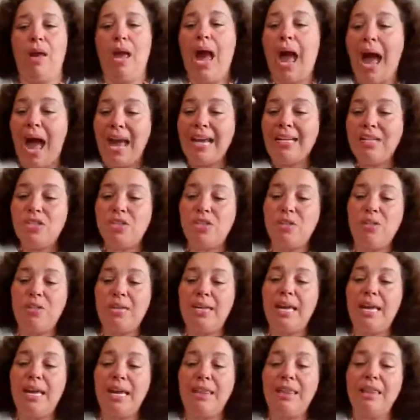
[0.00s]
Hi,
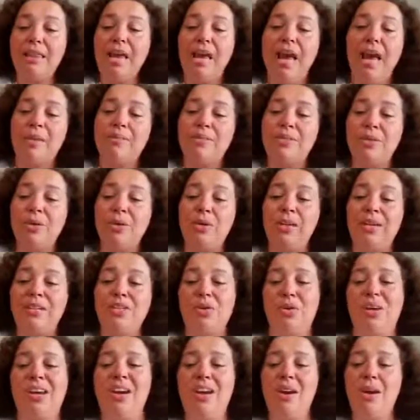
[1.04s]
Judith. I'm so
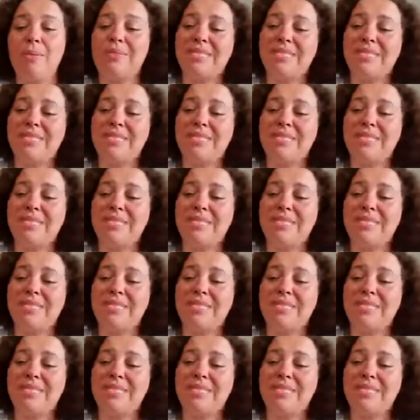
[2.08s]
glad you're here.